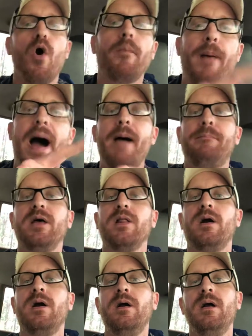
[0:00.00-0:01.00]
more
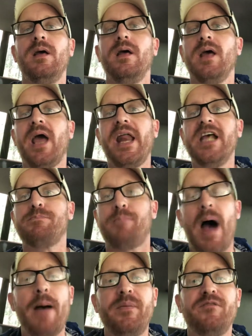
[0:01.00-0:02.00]
popular,
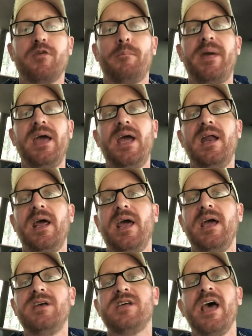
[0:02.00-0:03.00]
and he's popping for
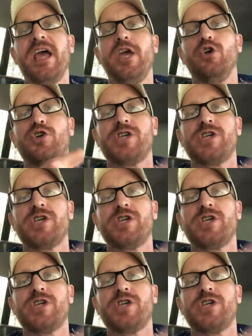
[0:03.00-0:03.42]
PEDs.